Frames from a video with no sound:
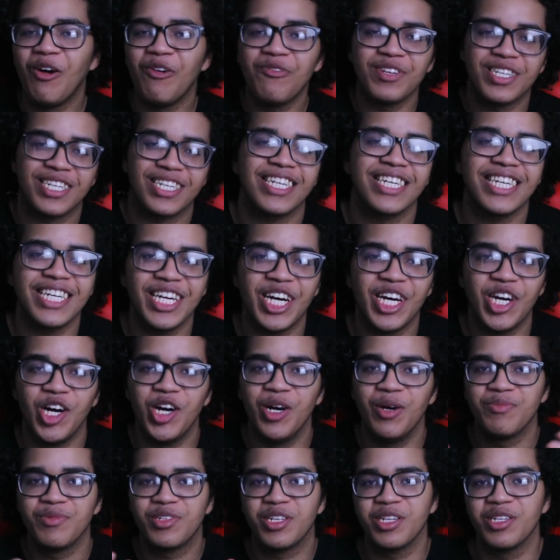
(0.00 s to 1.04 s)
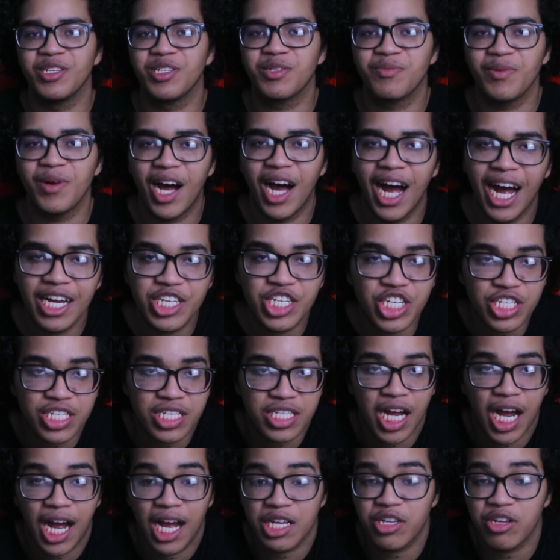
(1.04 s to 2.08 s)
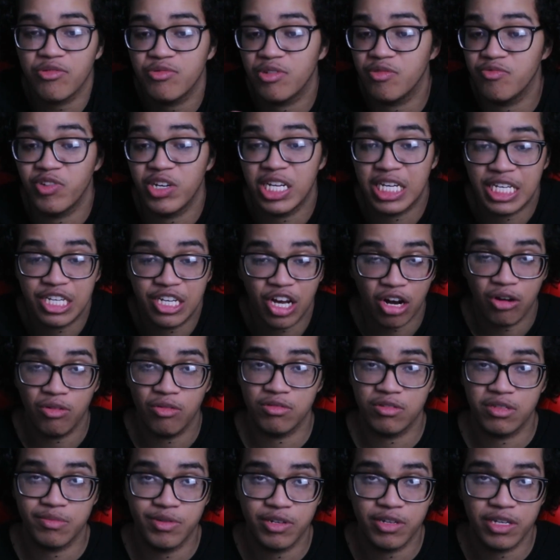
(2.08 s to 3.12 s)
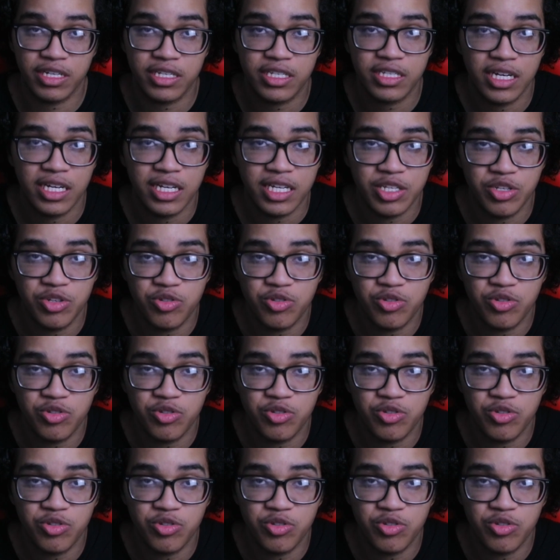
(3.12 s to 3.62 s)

Obviously, but I don't really know, to be honest.